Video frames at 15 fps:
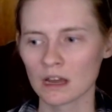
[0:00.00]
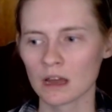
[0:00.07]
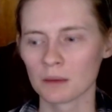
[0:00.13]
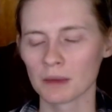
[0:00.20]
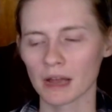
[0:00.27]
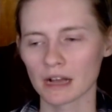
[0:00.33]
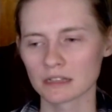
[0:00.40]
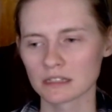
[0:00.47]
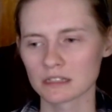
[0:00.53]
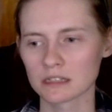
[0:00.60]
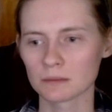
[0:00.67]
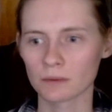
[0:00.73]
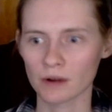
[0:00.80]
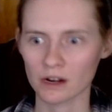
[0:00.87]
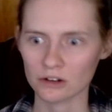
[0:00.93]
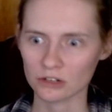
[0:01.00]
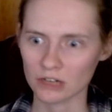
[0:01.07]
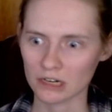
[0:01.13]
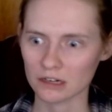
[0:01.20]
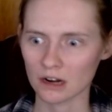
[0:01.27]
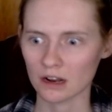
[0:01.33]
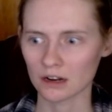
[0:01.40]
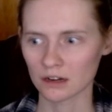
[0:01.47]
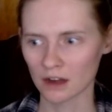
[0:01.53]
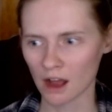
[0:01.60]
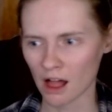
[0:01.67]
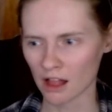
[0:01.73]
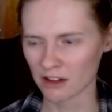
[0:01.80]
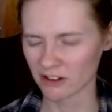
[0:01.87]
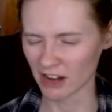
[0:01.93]
Because this liberation
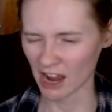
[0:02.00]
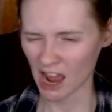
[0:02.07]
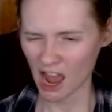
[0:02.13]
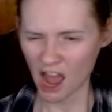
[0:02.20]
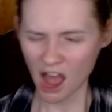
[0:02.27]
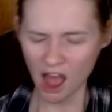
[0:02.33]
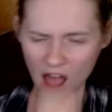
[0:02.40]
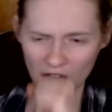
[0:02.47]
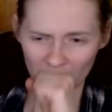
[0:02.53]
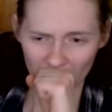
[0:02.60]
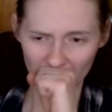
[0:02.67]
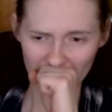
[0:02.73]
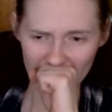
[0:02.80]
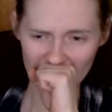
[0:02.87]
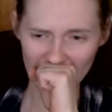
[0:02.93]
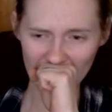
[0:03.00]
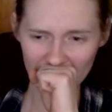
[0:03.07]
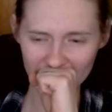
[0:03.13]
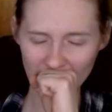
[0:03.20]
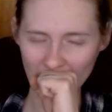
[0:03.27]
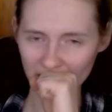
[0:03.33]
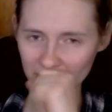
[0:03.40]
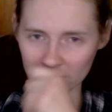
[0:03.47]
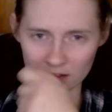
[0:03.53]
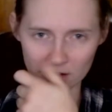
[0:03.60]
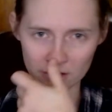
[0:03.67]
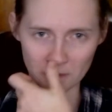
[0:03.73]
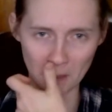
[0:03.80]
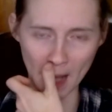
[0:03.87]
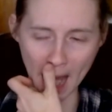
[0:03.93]
ideology thing is not just in
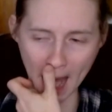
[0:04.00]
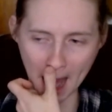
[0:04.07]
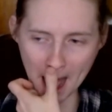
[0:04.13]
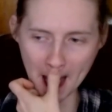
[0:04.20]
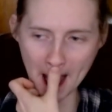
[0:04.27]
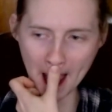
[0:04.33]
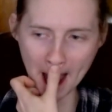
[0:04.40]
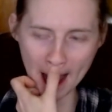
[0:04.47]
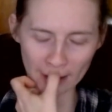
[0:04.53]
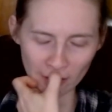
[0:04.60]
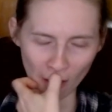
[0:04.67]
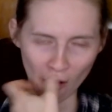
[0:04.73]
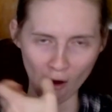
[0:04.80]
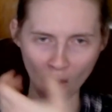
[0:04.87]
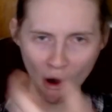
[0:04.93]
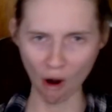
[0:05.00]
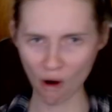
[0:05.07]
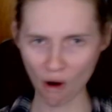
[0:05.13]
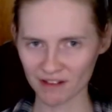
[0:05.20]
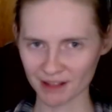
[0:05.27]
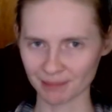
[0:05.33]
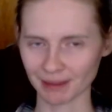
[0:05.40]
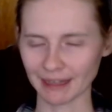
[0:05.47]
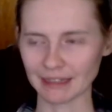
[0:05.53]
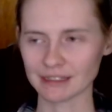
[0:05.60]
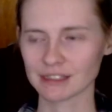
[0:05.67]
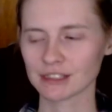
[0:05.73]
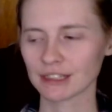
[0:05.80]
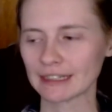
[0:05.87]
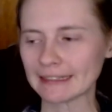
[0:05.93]
Japan, it's all over the
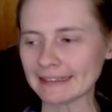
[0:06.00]
place.